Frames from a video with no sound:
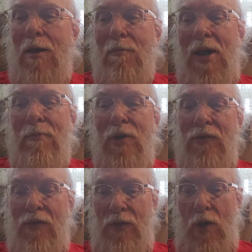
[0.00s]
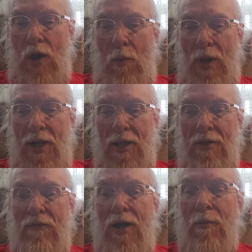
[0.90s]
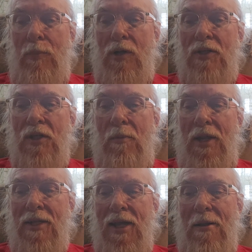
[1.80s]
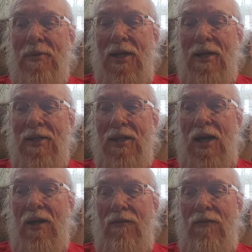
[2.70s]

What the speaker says: my brother-in-law, when he read a book so many times that it started